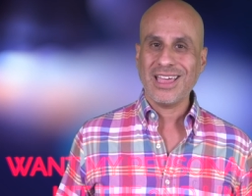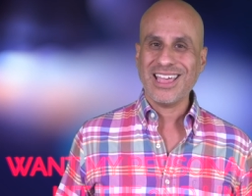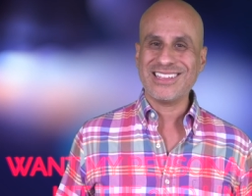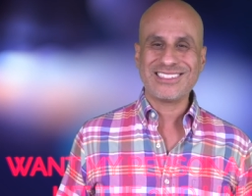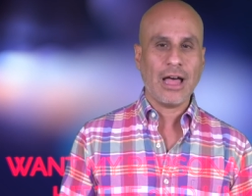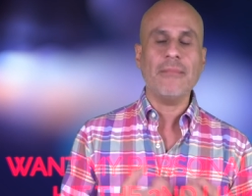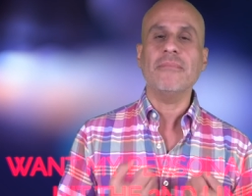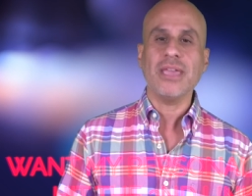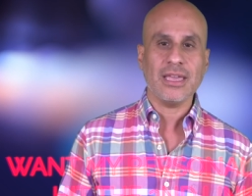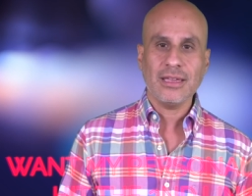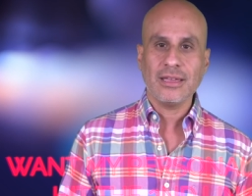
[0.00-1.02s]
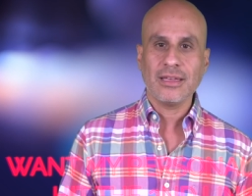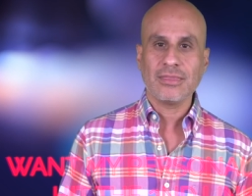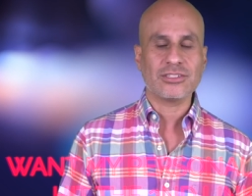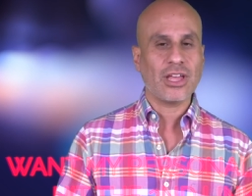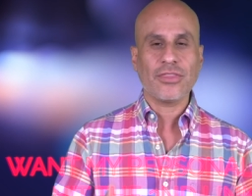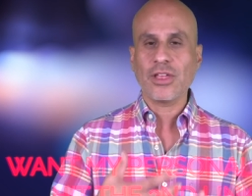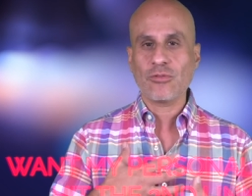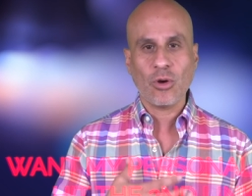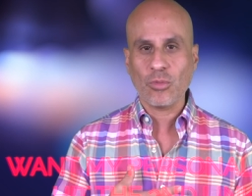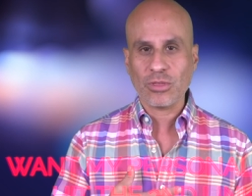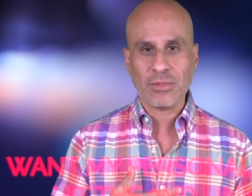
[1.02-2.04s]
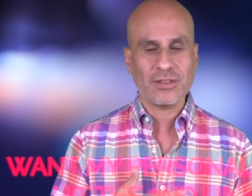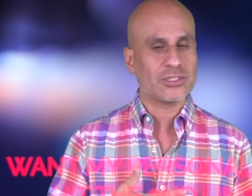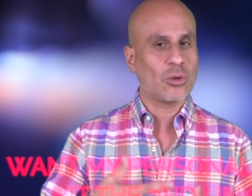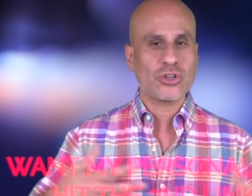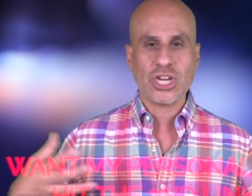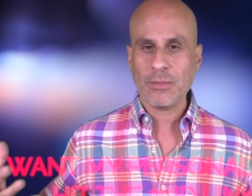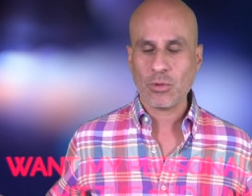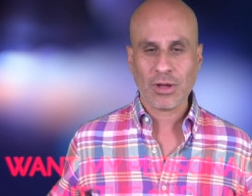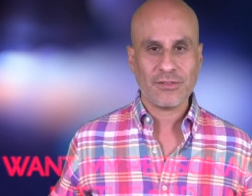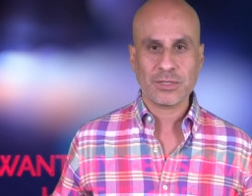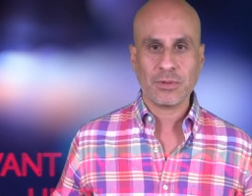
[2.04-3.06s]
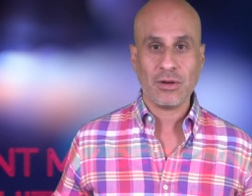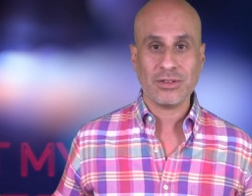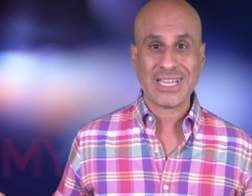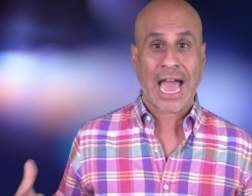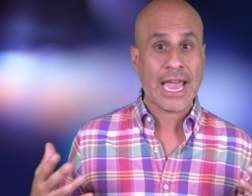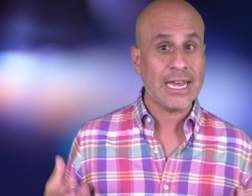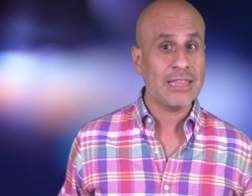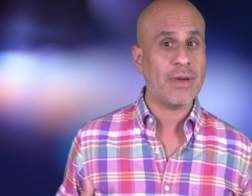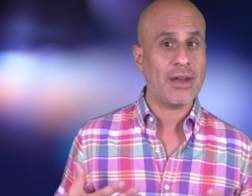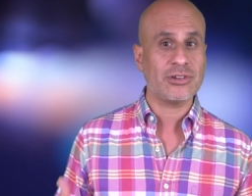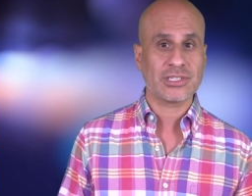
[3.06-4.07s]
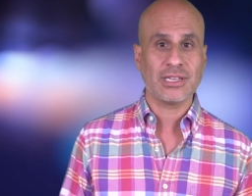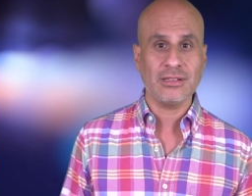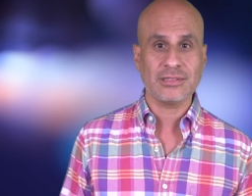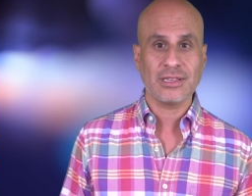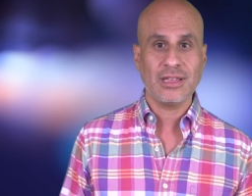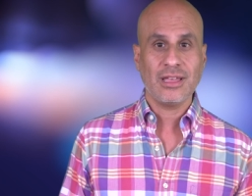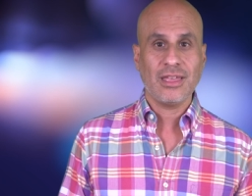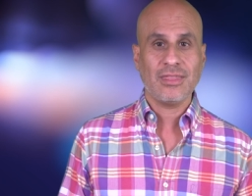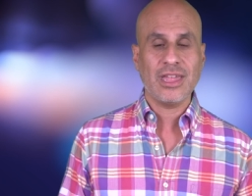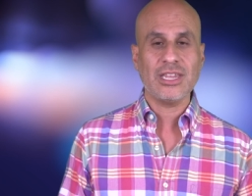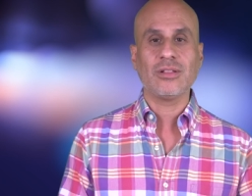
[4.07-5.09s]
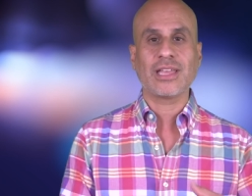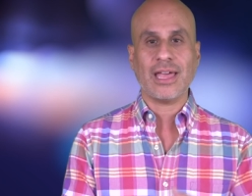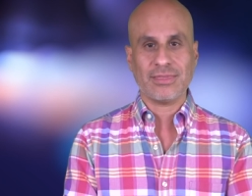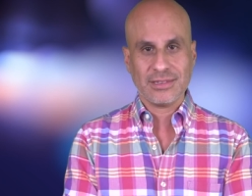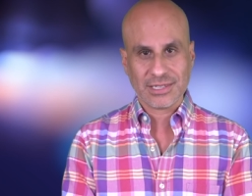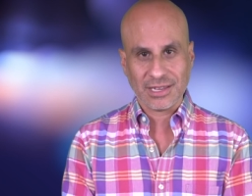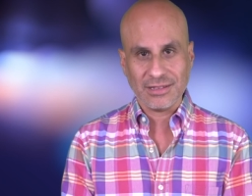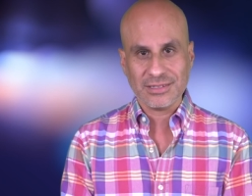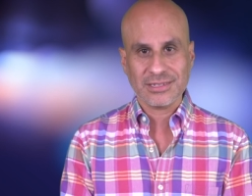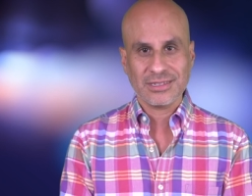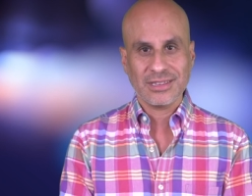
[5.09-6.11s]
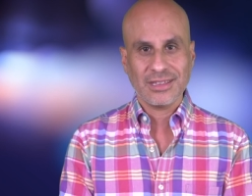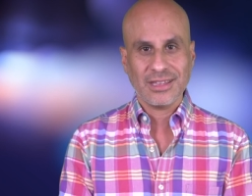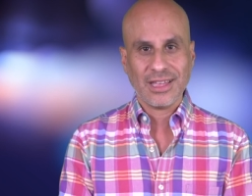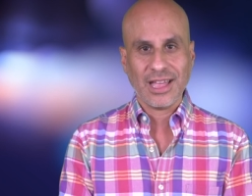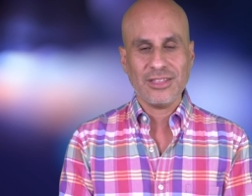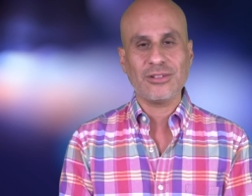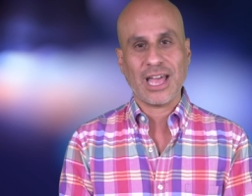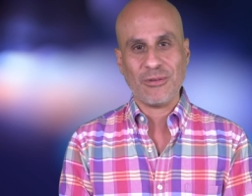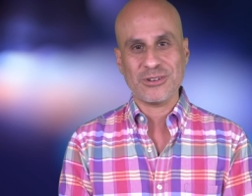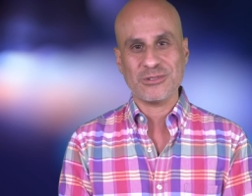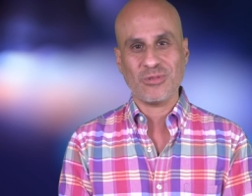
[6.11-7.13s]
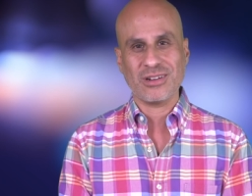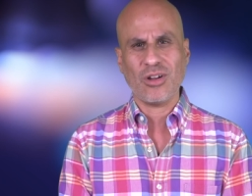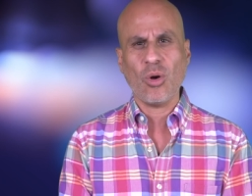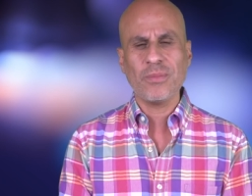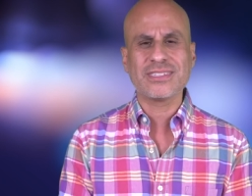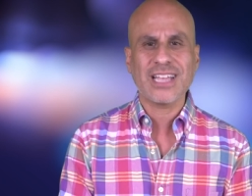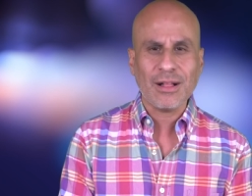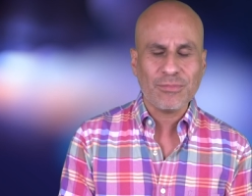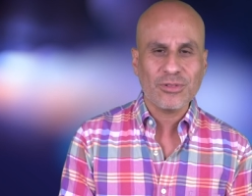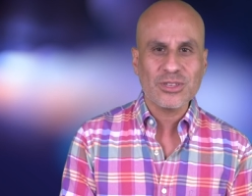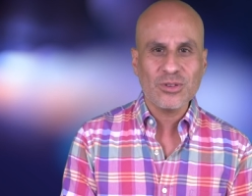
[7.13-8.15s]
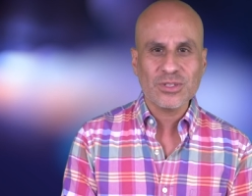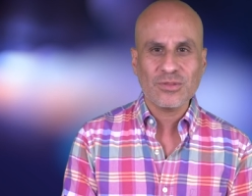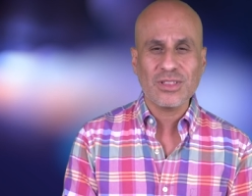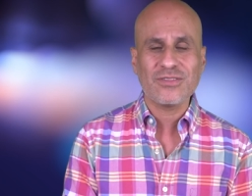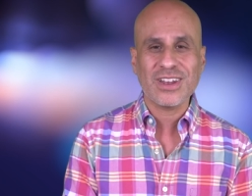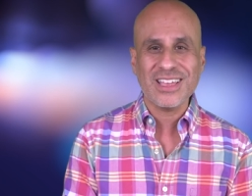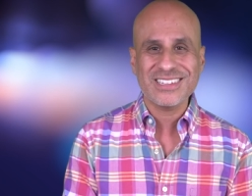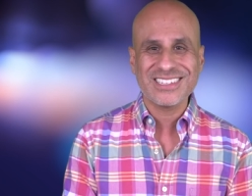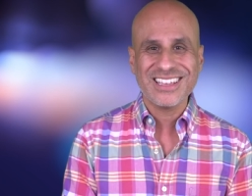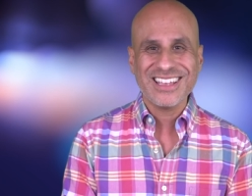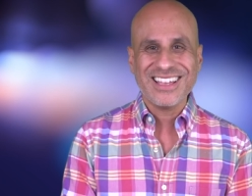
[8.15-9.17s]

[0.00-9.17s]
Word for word: it's not me, there's nothing wrong with me, there's no shame in what I've experienced, I need better skills, then you'll get the skills and you'll get what you want. Hope this is helpful and useful. If it is,